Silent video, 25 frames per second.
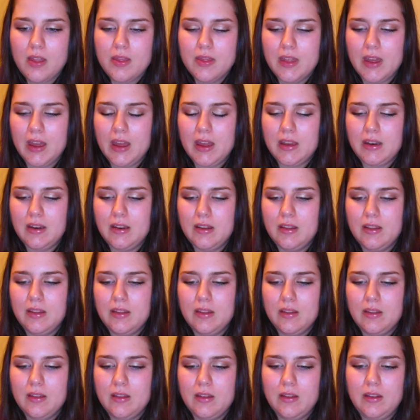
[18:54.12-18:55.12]
then,
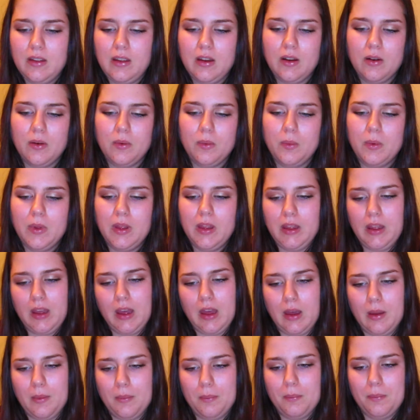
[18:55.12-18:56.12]
you know,
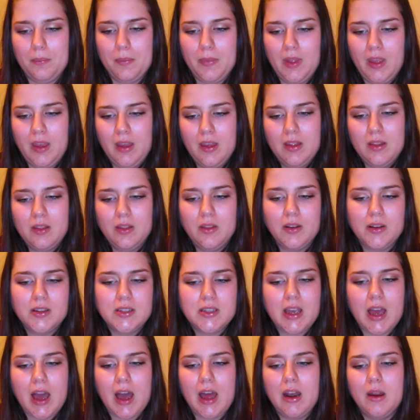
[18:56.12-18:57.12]
William looks
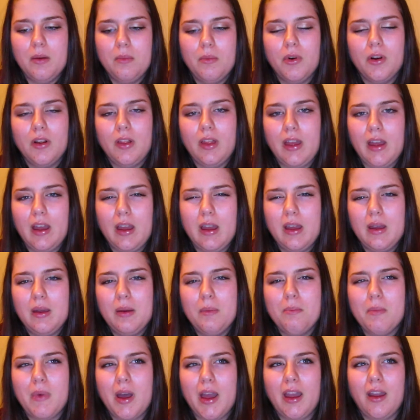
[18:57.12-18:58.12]
kind of more like
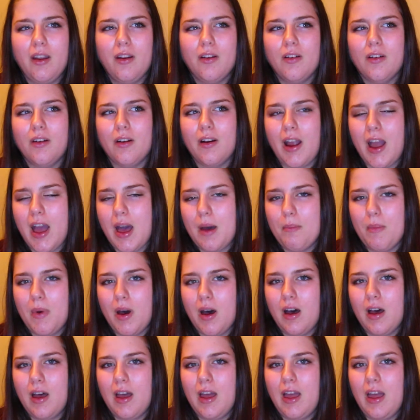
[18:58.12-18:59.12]
my
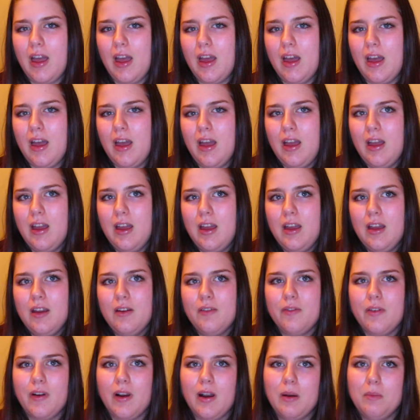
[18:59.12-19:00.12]
grandma
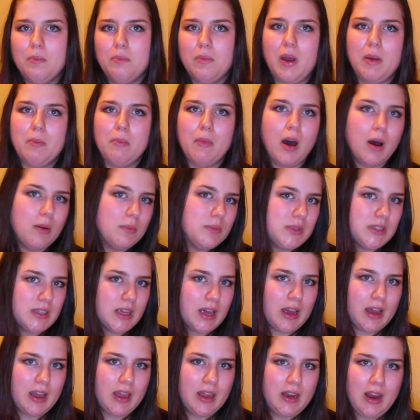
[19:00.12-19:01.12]
from my mom's
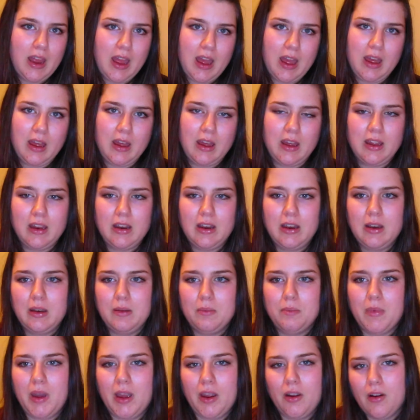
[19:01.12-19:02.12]
side,
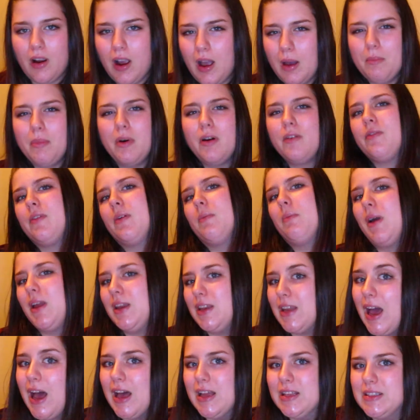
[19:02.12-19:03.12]
and my grandpa from my
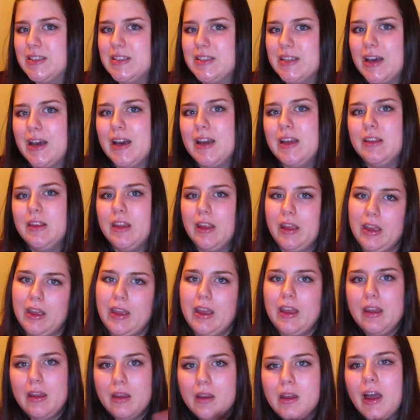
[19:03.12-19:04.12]
dad's side like
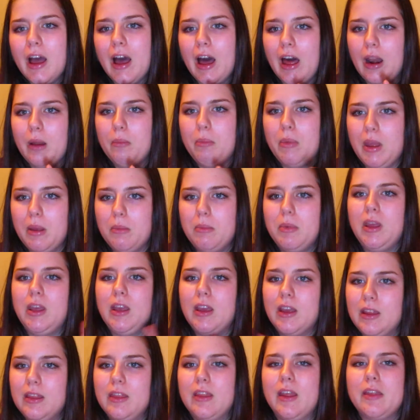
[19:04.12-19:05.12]
had a
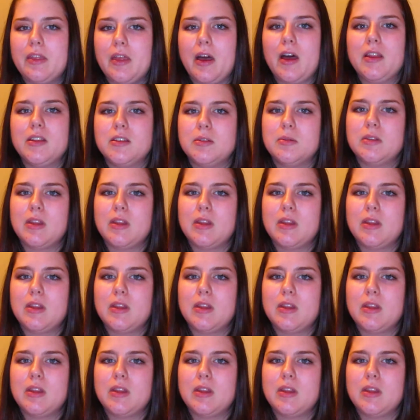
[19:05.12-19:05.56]
baby, and that's